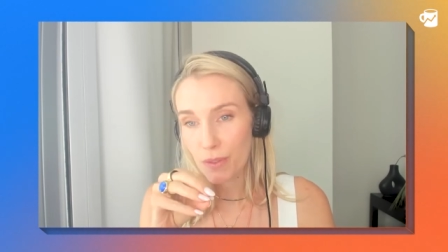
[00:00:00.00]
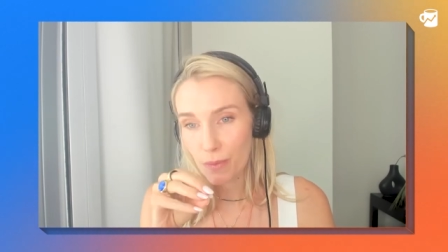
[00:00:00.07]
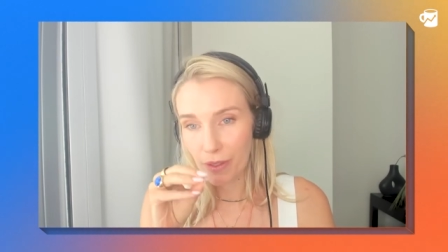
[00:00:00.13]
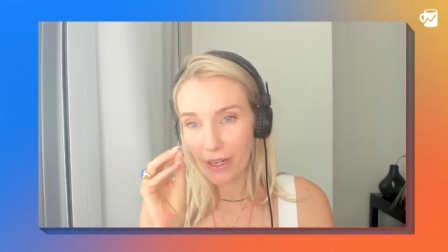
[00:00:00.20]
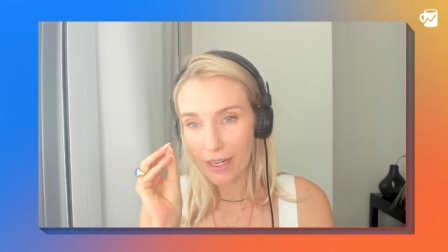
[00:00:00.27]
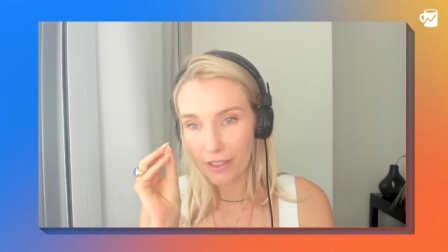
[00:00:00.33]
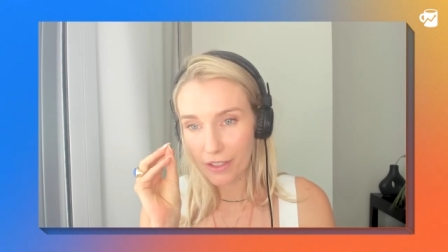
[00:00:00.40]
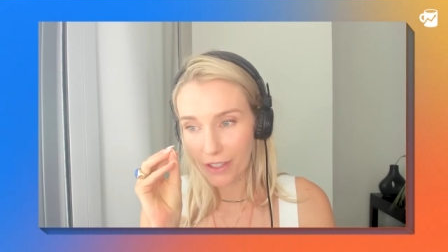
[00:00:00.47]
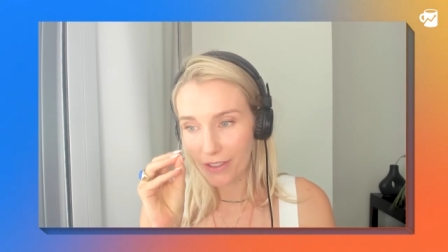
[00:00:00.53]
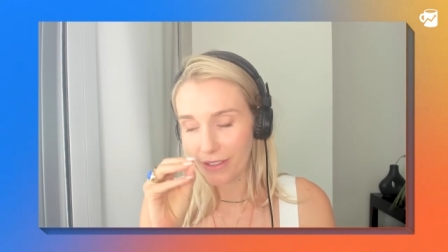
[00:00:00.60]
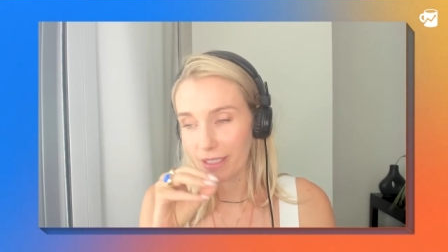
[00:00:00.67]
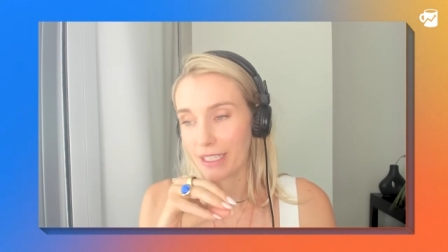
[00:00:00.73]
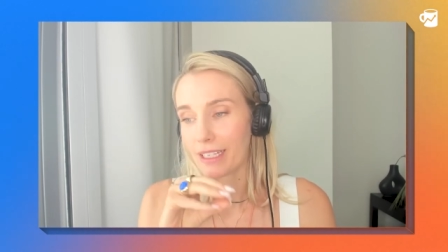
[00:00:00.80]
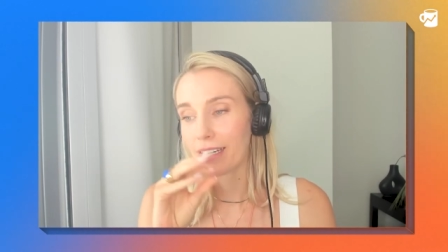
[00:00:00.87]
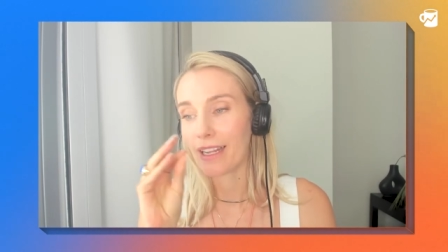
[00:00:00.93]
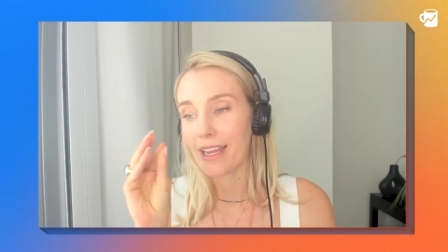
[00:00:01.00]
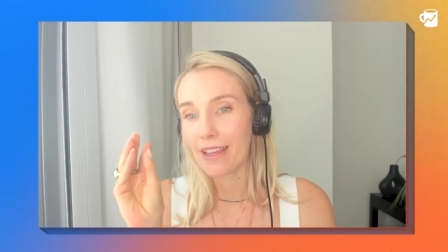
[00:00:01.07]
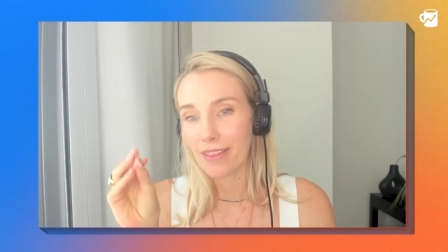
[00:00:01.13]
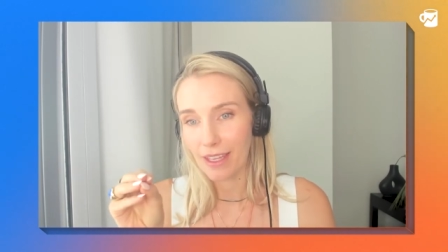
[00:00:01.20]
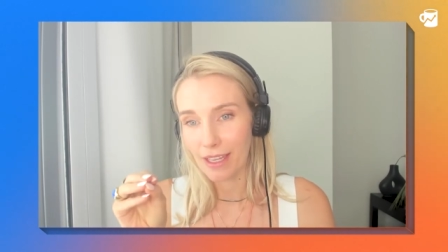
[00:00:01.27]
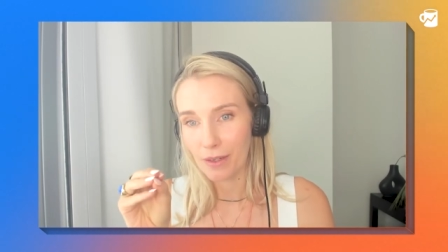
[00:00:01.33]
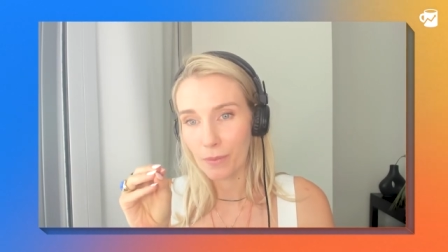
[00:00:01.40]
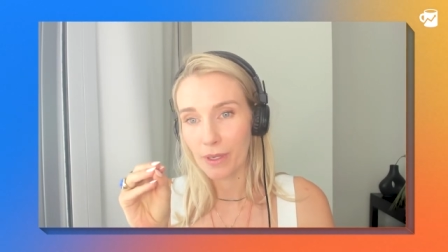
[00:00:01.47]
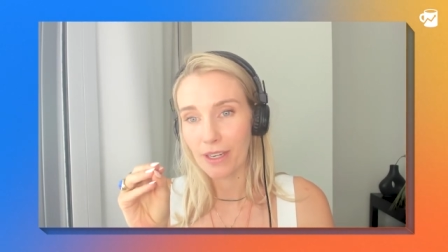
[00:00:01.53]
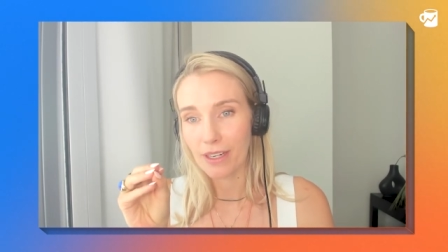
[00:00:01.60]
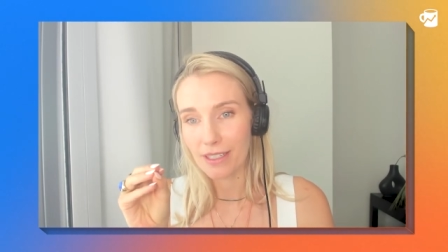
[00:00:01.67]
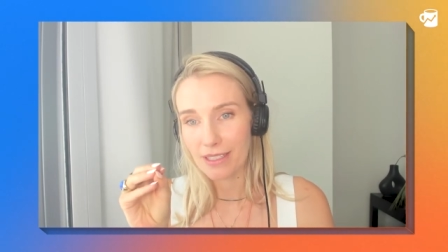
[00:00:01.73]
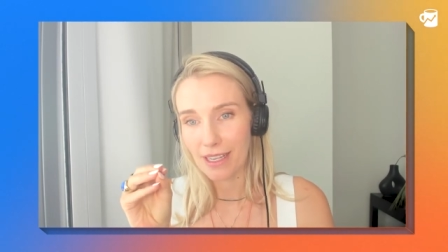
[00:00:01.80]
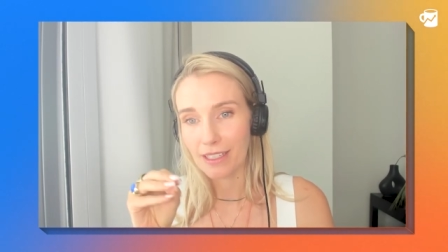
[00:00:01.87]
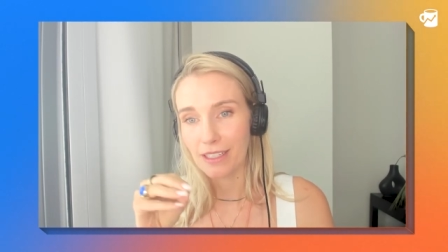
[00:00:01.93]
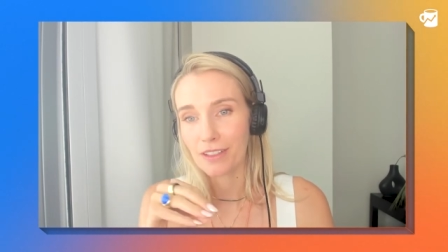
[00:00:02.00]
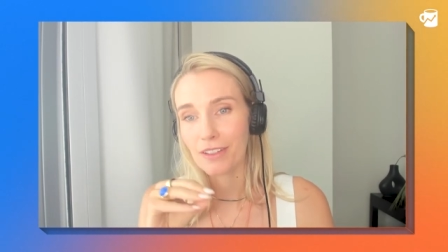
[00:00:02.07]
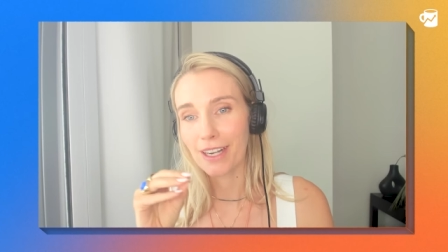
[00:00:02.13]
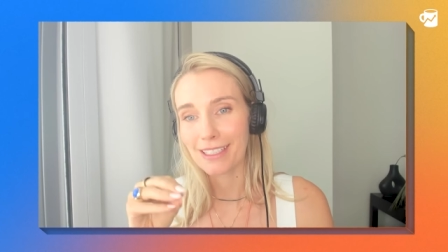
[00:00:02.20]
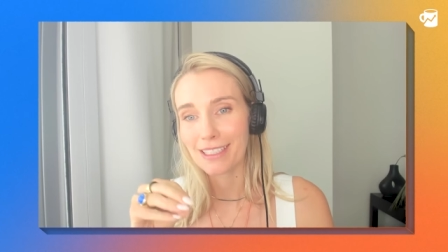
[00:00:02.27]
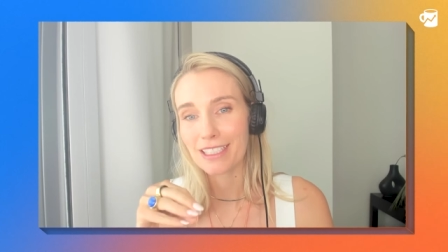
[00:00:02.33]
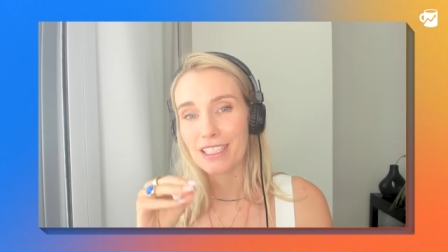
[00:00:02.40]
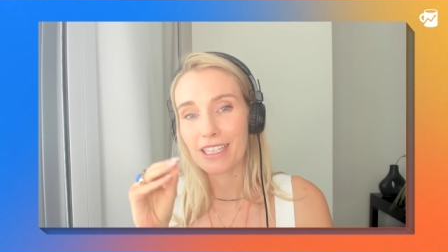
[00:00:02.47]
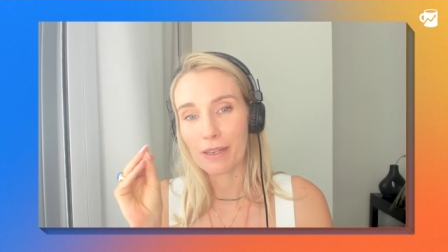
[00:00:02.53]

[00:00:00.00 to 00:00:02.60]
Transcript: we were at Kirkland and then we got a second grant